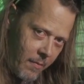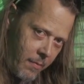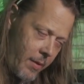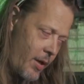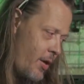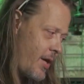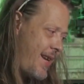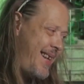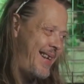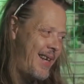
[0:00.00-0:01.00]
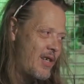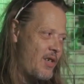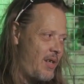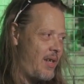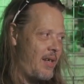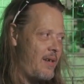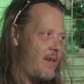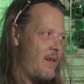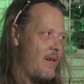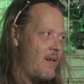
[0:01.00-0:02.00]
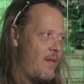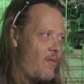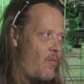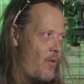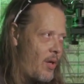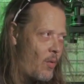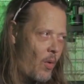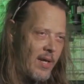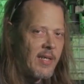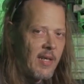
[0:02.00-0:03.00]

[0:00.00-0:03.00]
but you could actually request